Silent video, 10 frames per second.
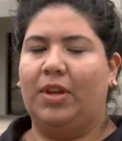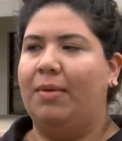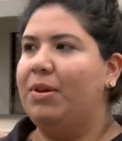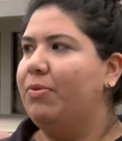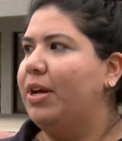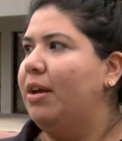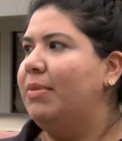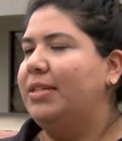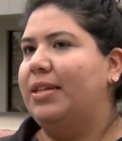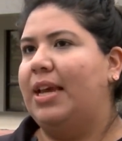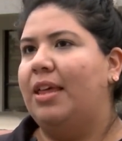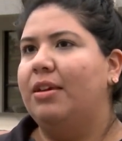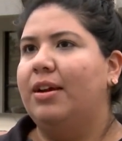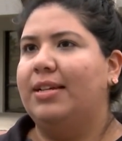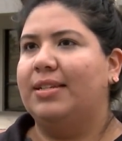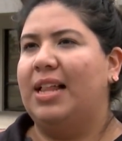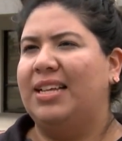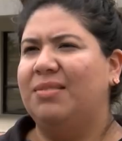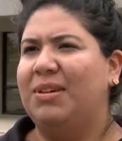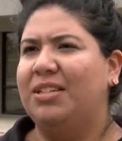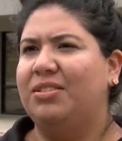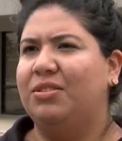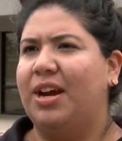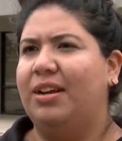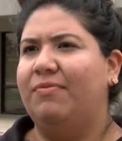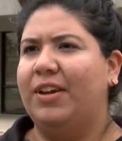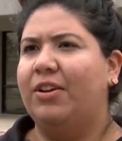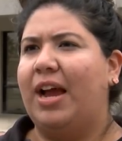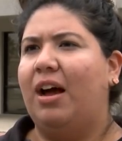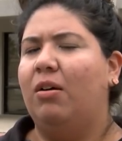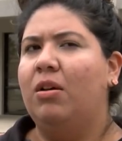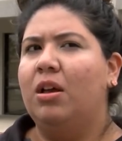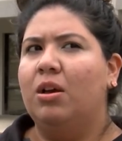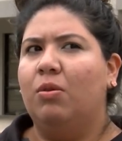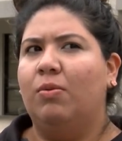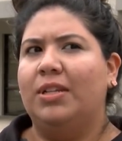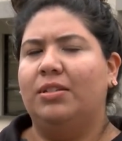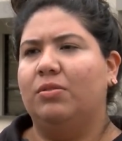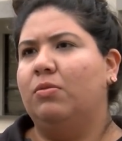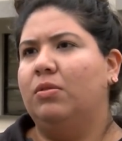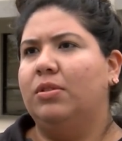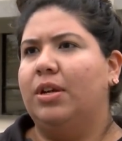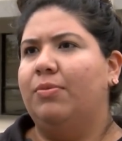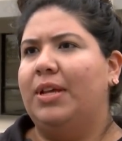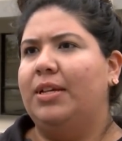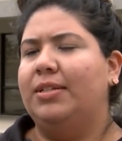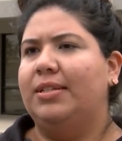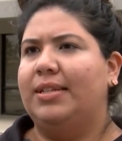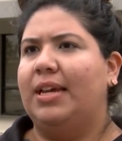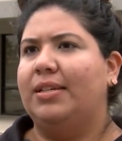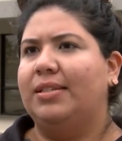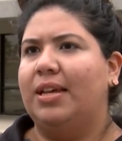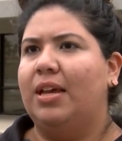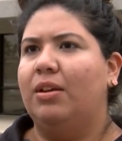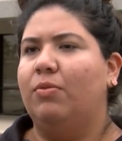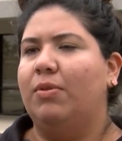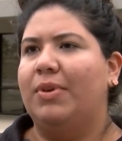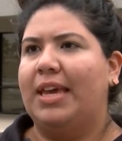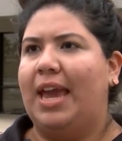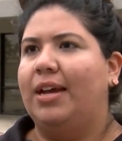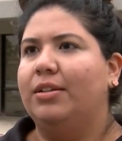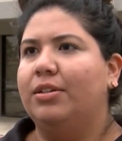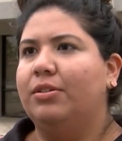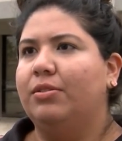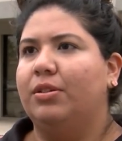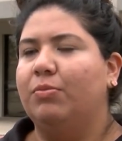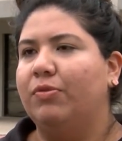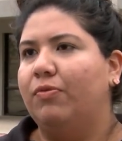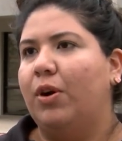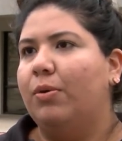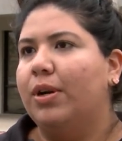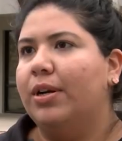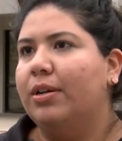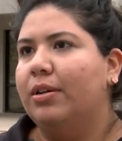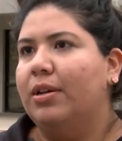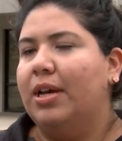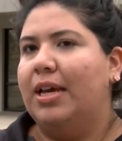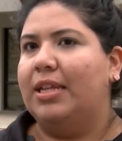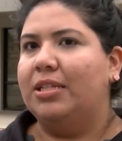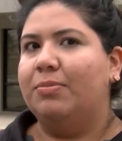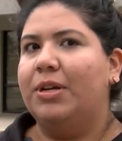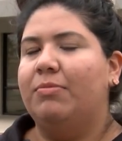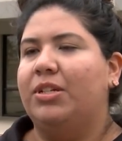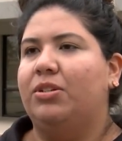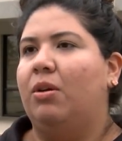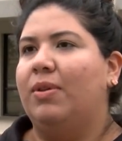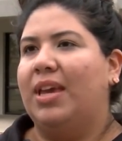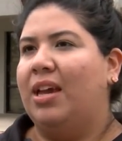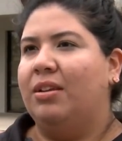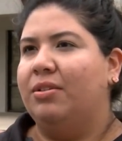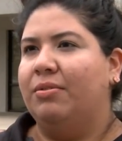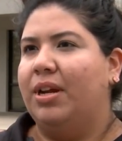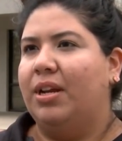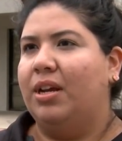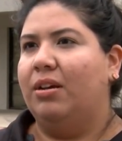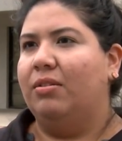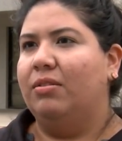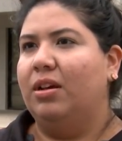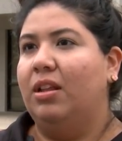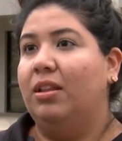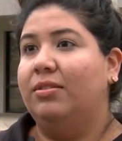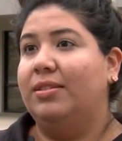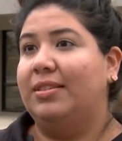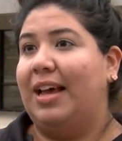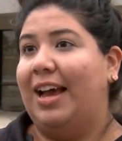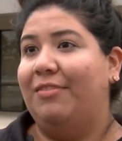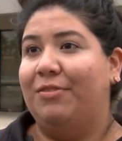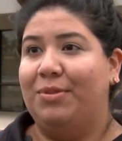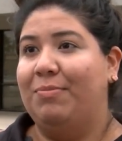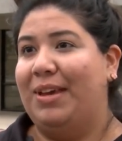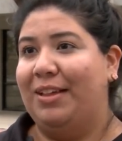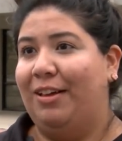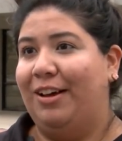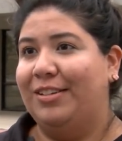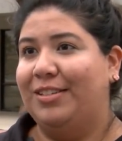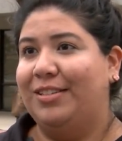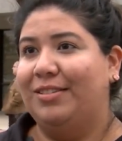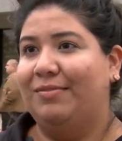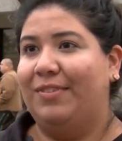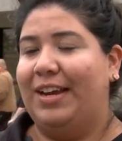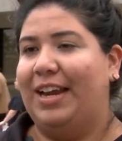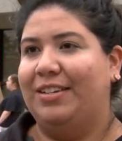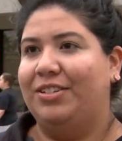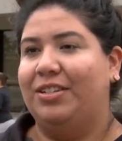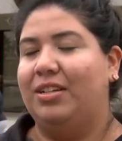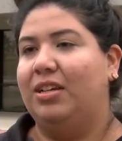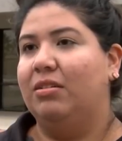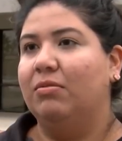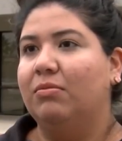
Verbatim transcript: I mean, we're coming together as classmates trying to figure out what schools are willing to take us in, what we can do to move forward. That's pretty much all we can do right now, aside from the big loss financially.